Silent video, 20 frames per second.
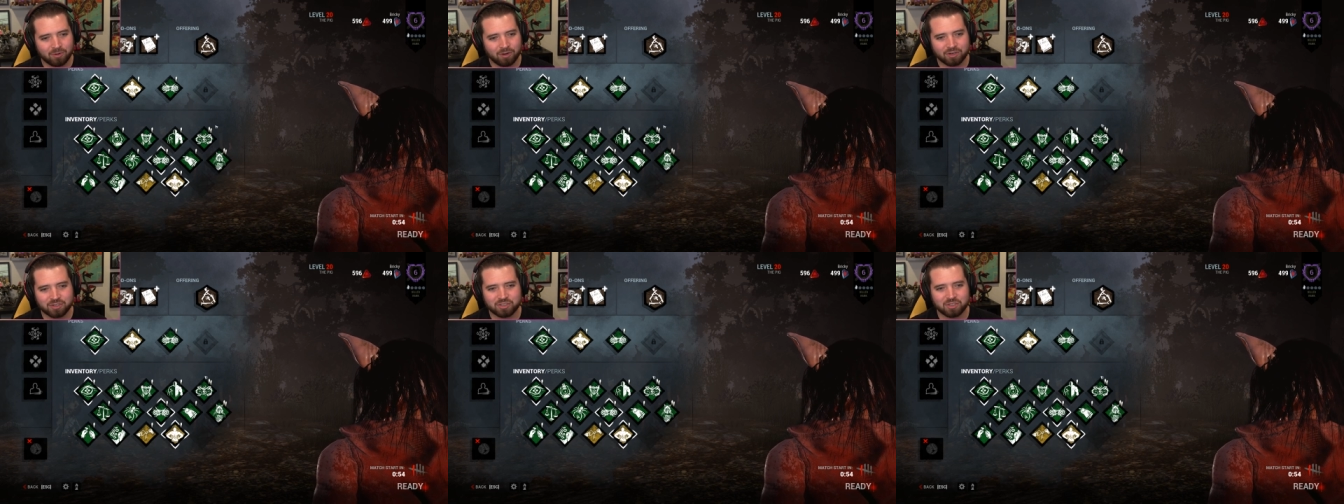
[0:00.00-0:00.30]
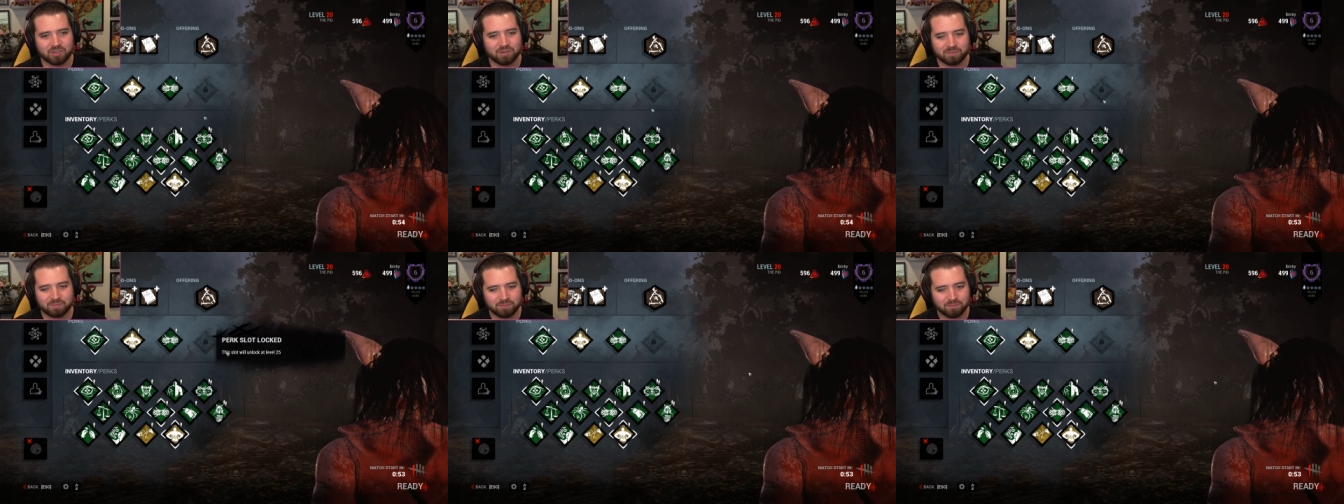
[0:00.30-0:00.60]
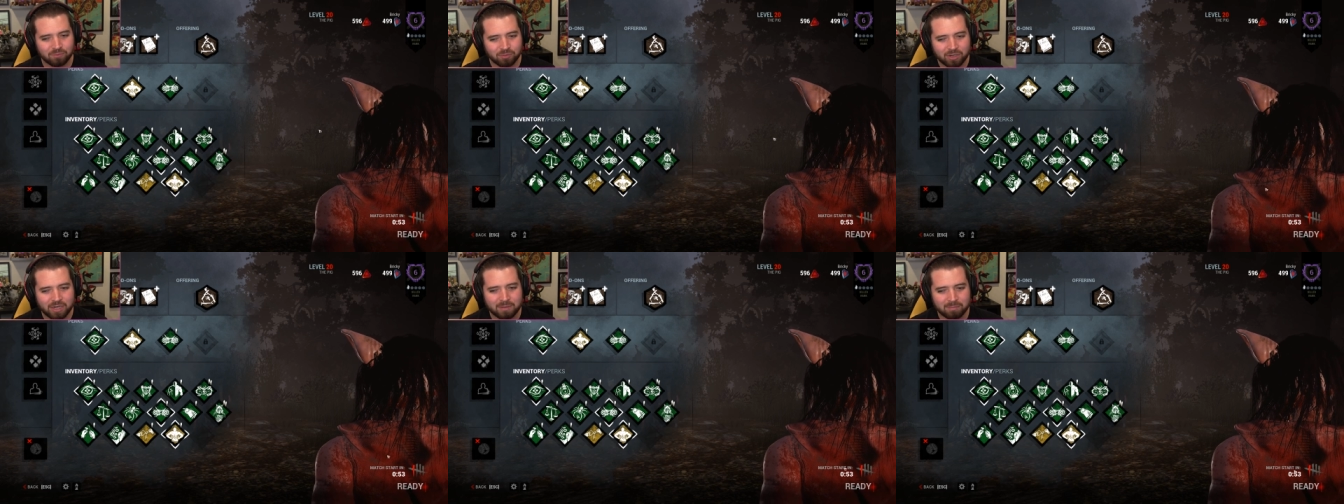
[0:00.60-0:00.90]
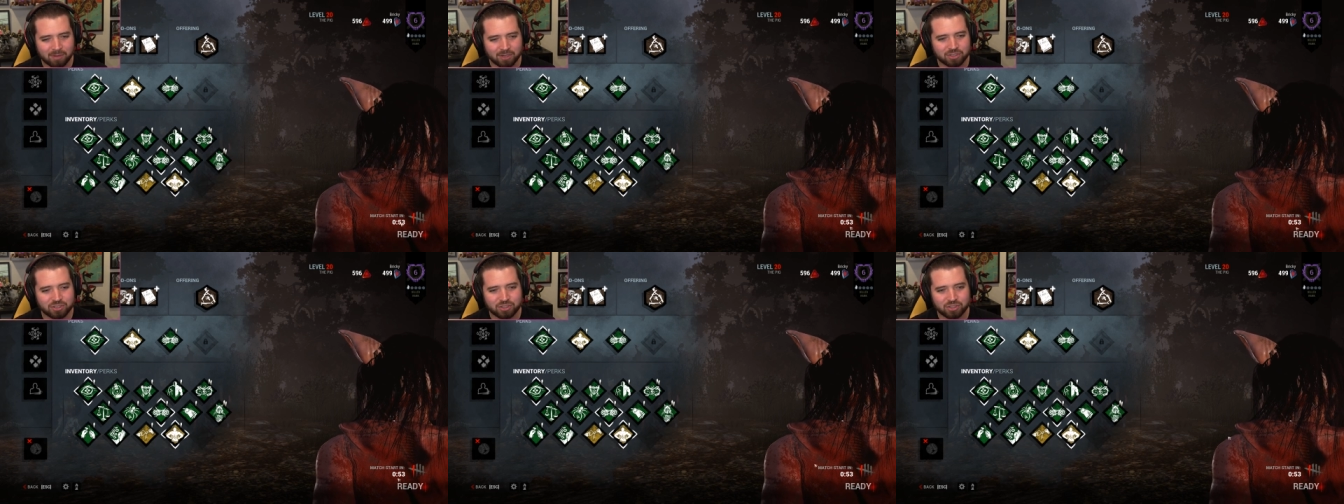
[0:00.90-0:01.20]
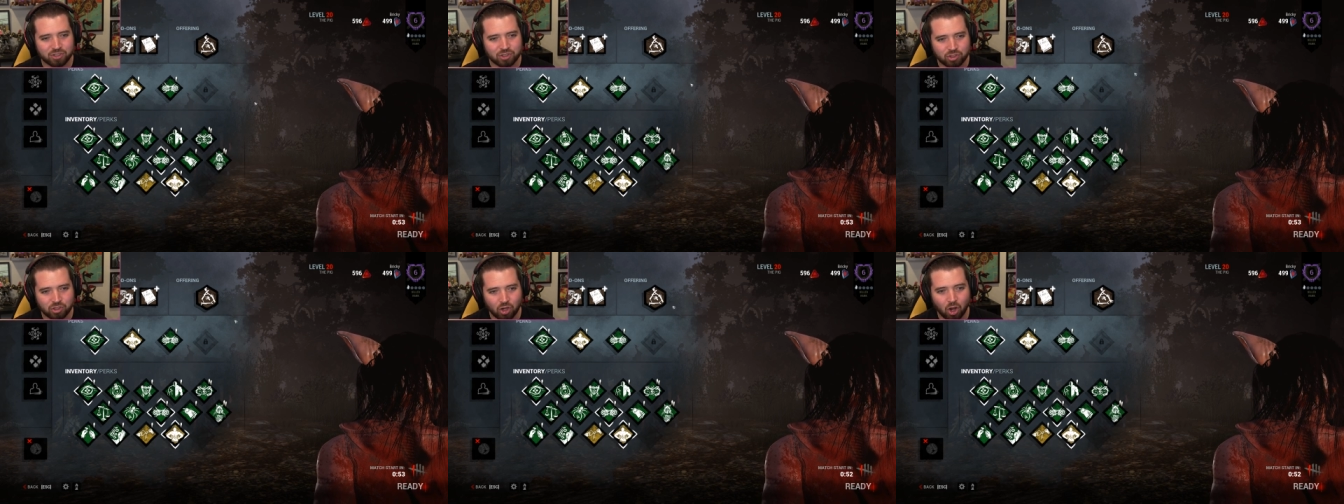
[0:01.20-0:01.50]
perks are pretty much
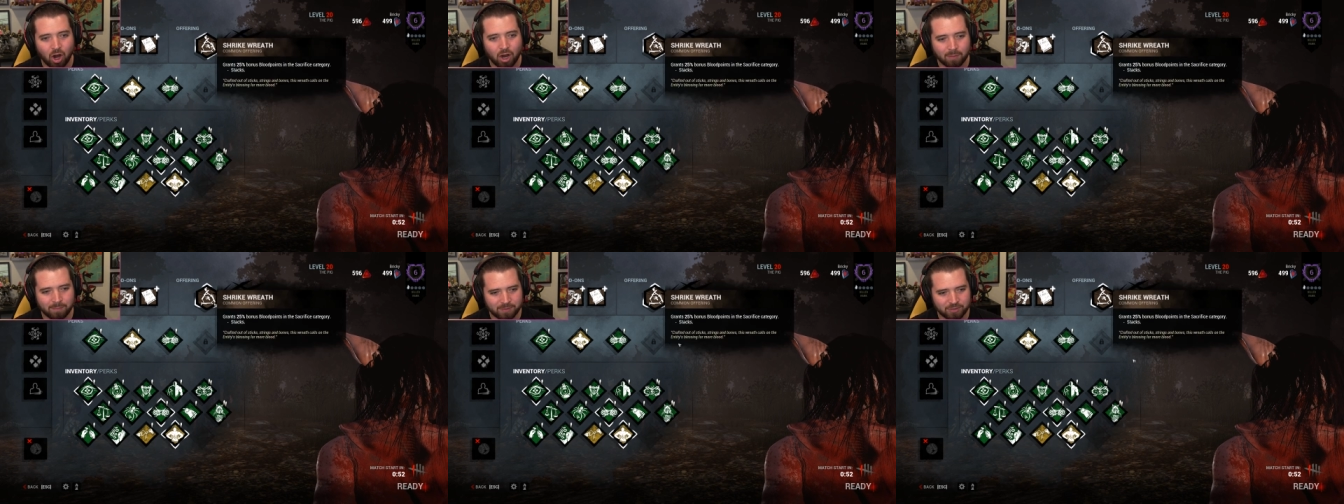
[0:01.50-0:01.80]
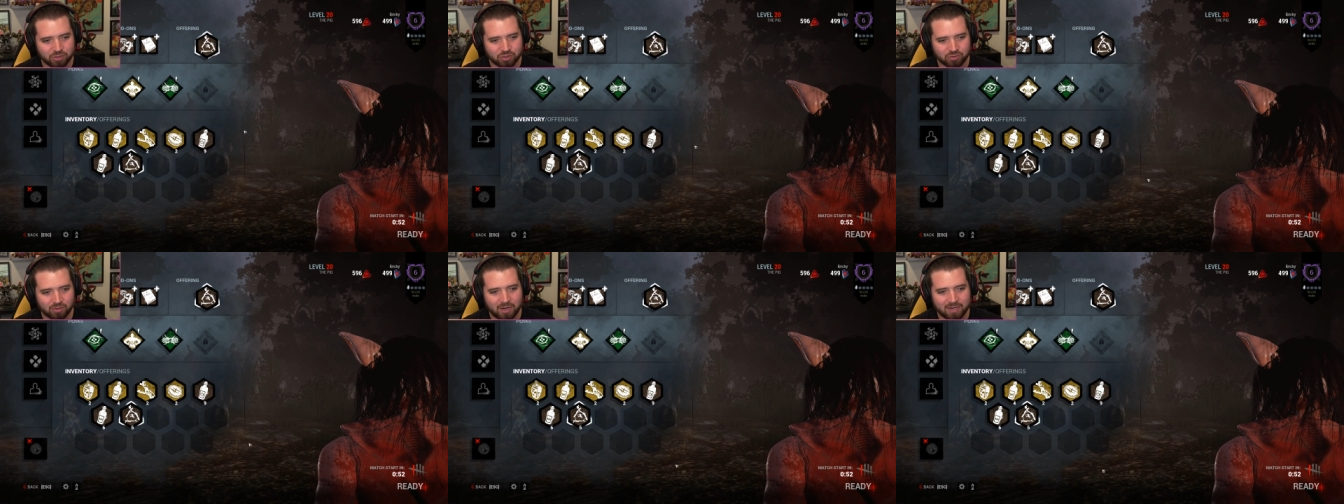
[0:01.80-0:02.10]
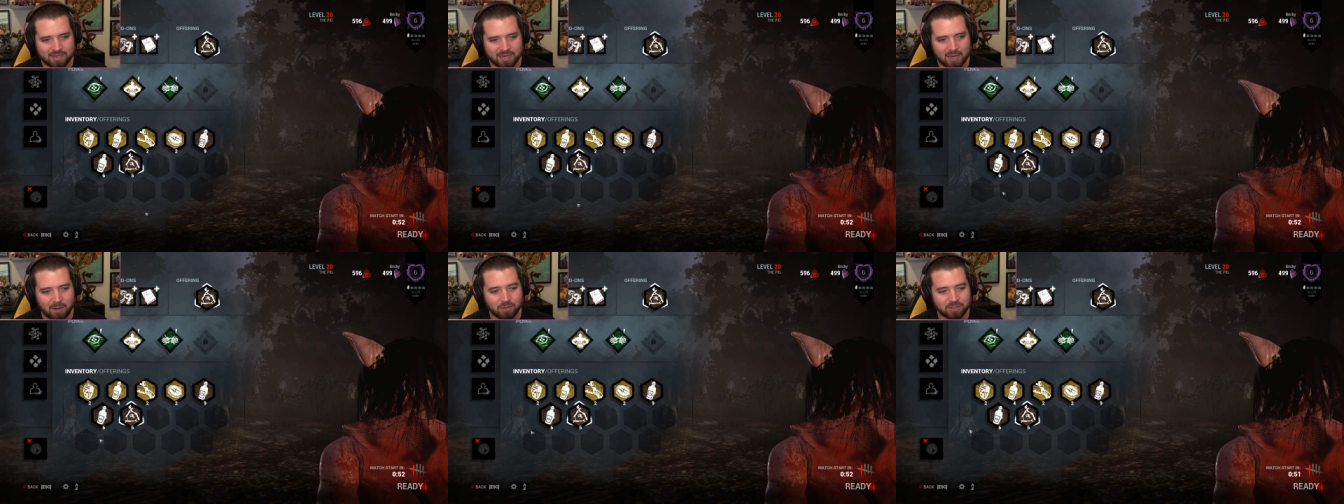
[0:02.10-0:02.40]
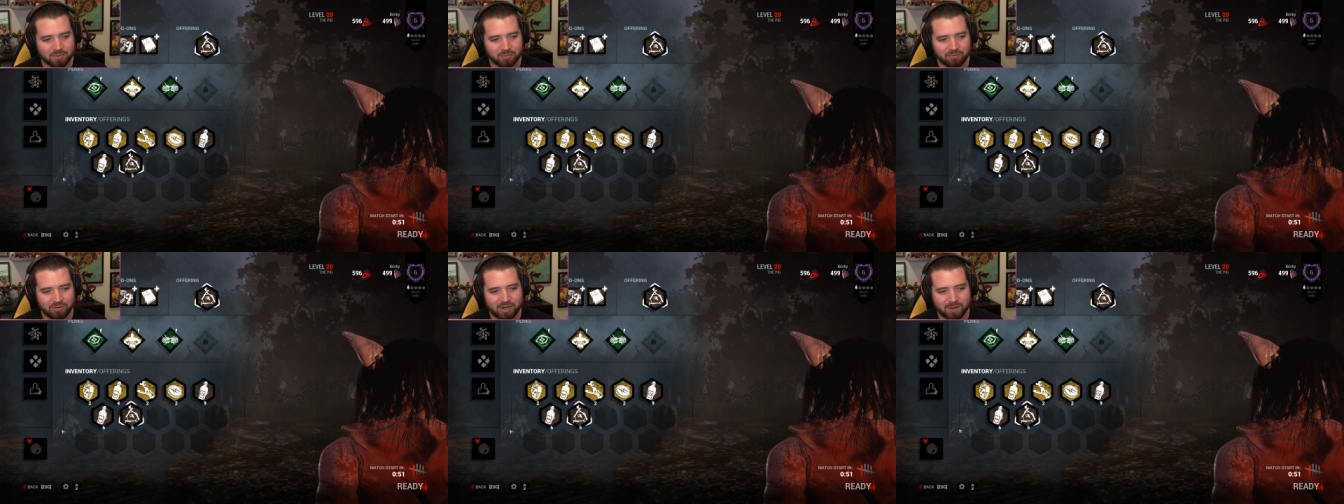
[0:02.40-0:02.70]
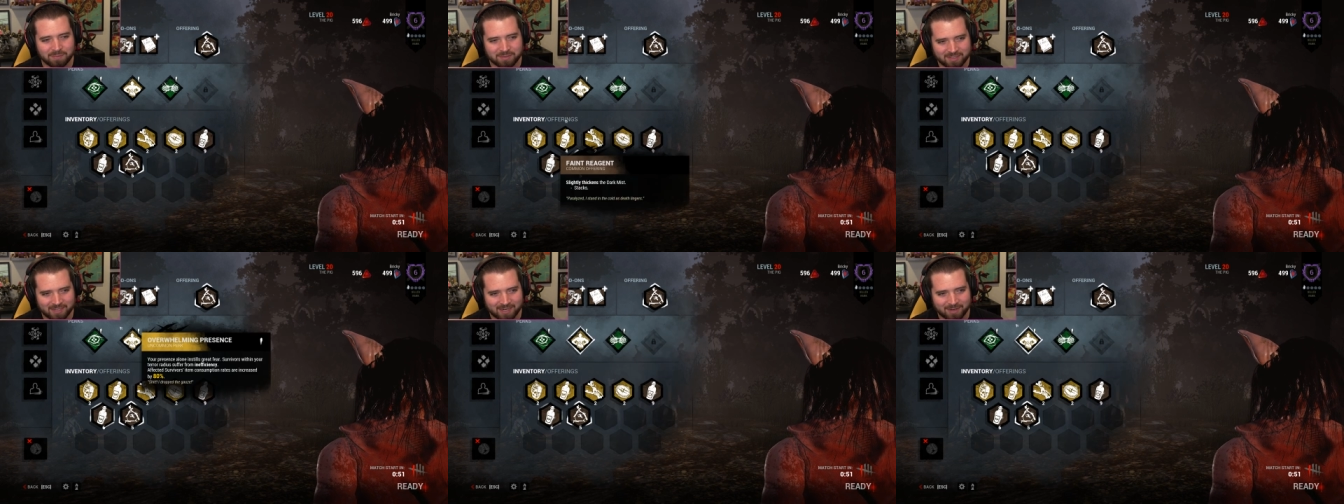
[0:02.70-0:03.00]
garbage right now, which I'm
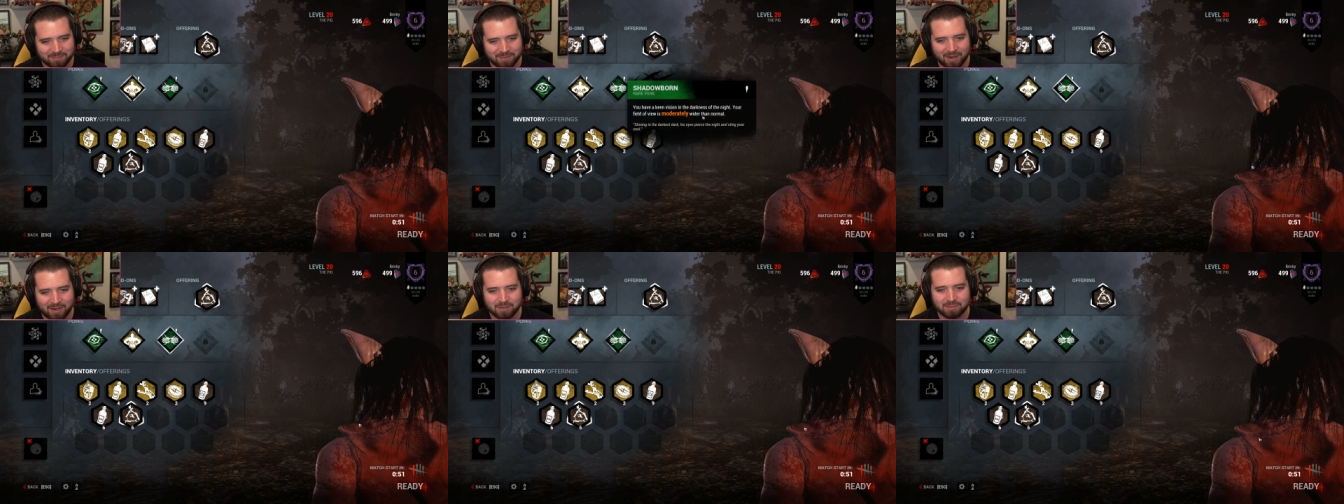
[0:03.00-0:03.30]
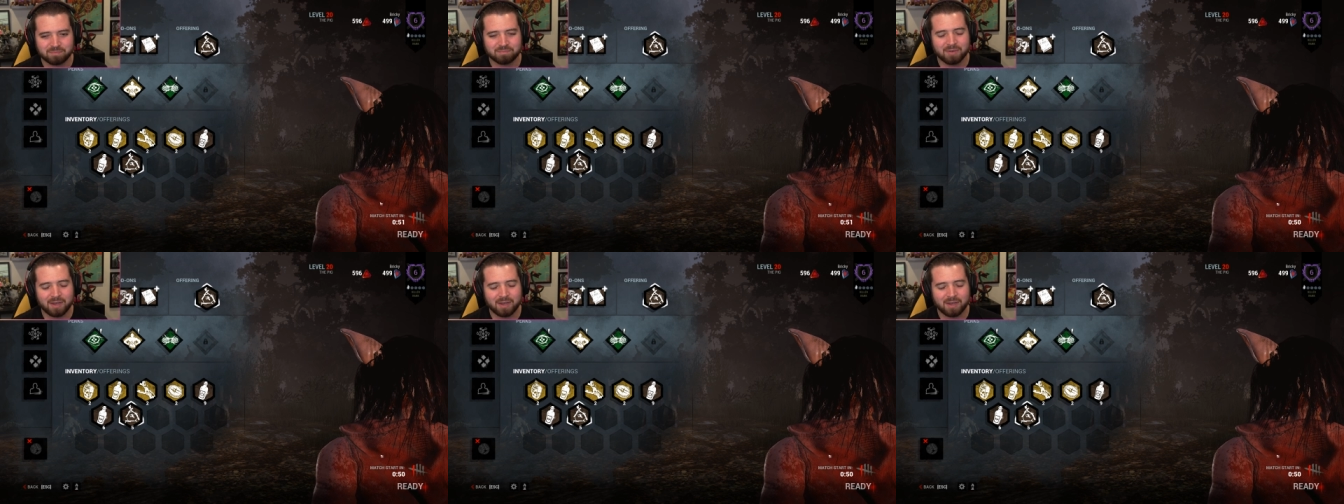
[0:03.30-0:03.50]
very upset about.